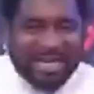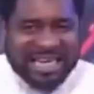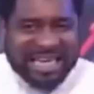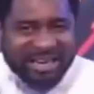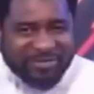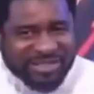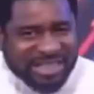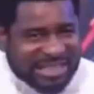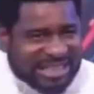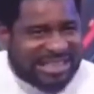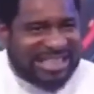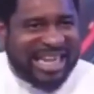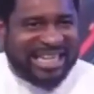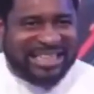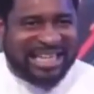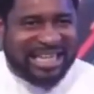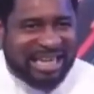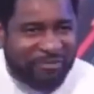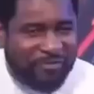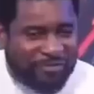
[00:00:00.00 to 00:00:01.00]
give the thing that
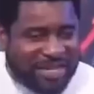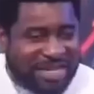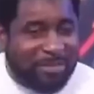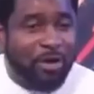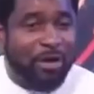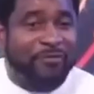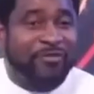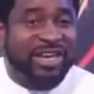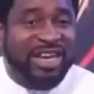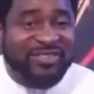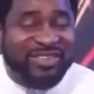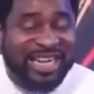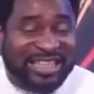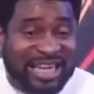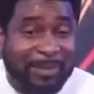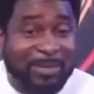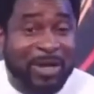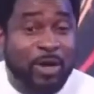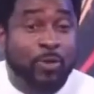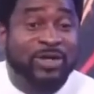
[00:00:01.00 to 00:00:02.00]
time you're feeling, because if you give it that
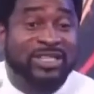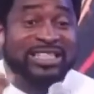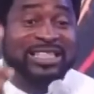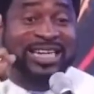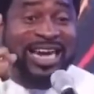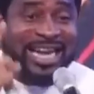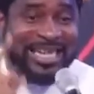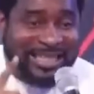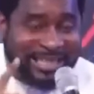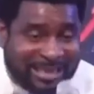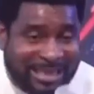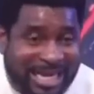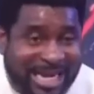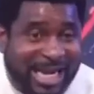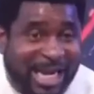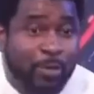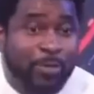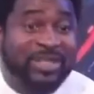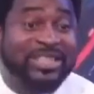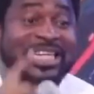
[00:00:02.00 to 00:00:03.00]
time, he will dread it.
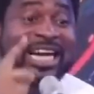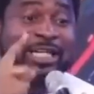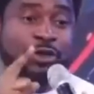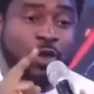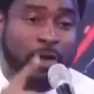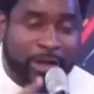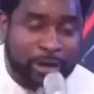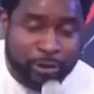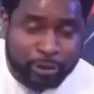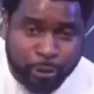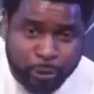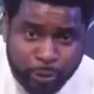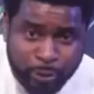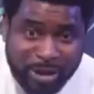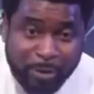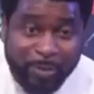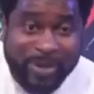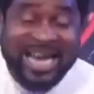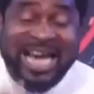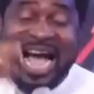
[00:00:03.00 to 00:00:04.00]
He will dread talking to you. He
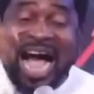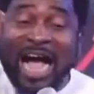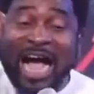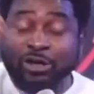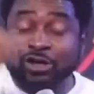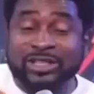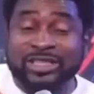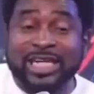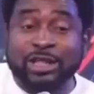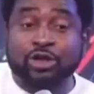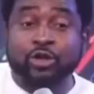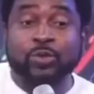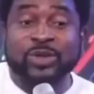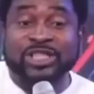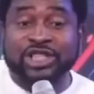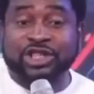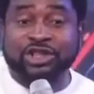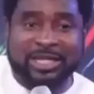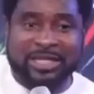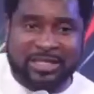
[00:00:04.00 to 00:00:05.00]
will associate you with
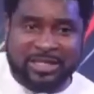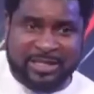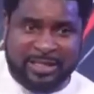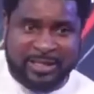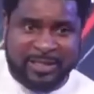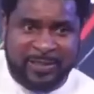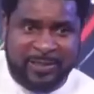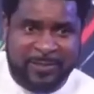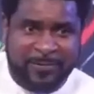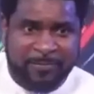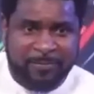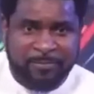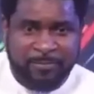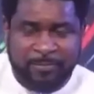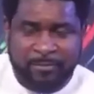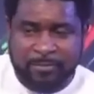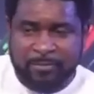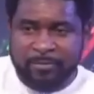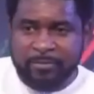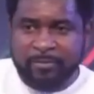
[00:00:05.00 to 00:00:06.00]
stress.
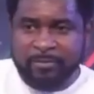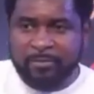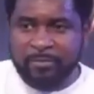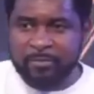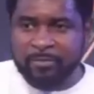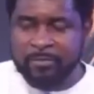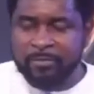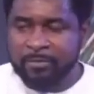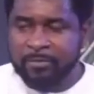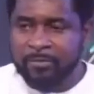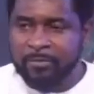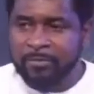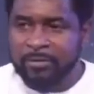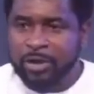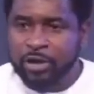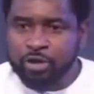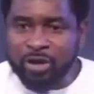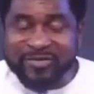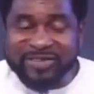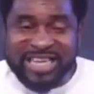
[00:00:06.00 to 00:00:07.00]

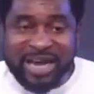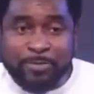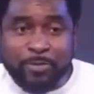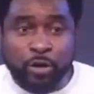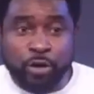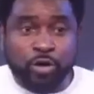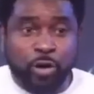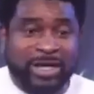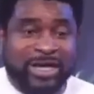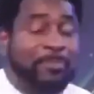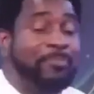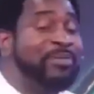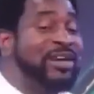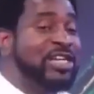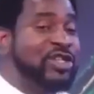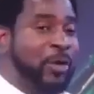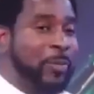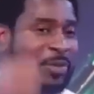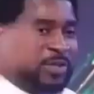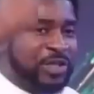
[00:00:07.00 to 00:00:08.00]
So every time you want to talk, he brings
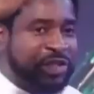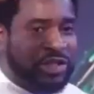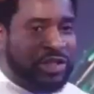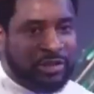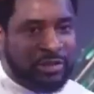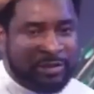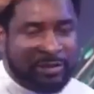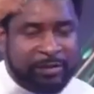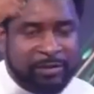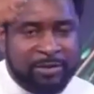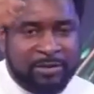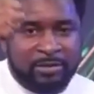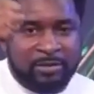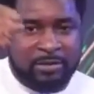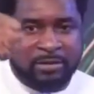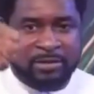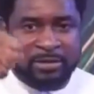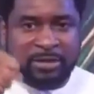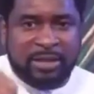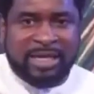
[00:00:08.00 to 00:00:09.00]
up his shield.
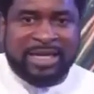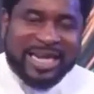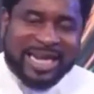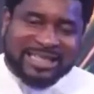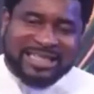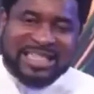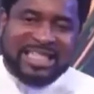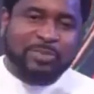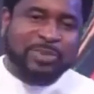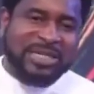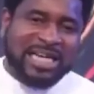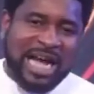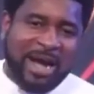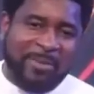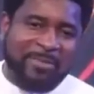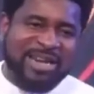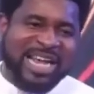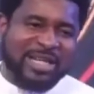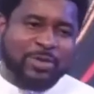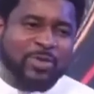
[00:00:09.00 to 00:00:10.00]
Let things be calm.
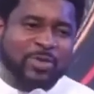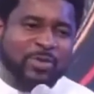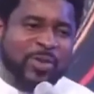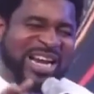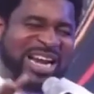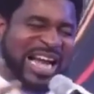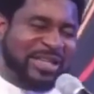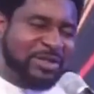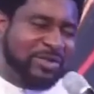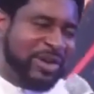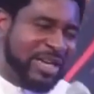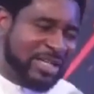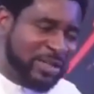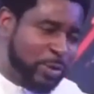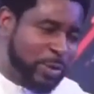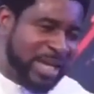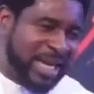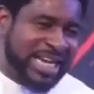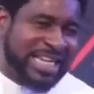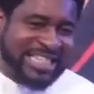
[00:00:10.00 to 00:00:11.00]
When Asuna is
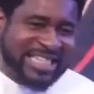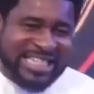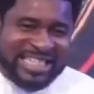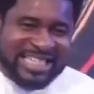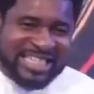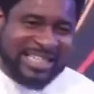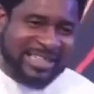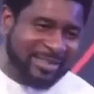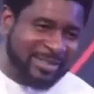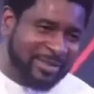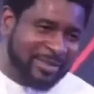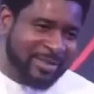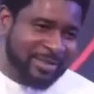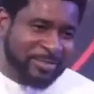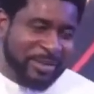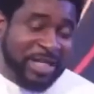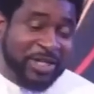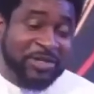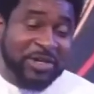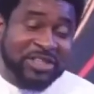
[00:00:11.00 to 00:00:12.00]
okay, he's eating.
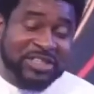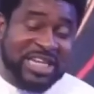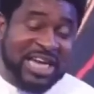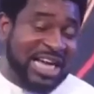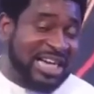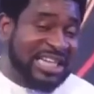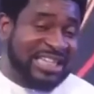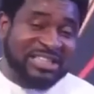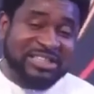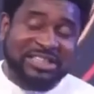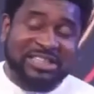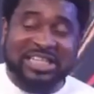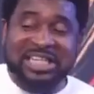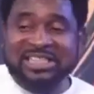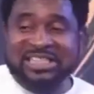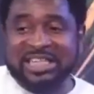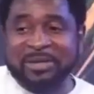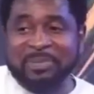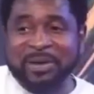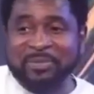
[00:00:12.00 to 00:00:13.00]
You just say, that's you did less.
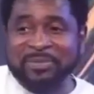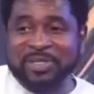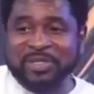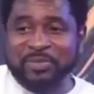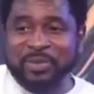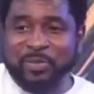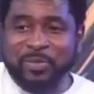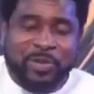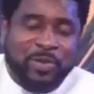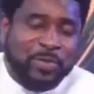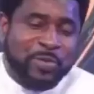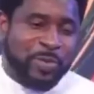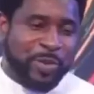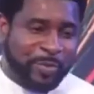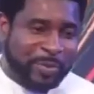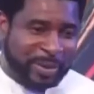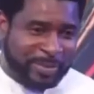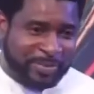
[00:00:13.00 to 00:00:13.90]
They pay me small, but no problem.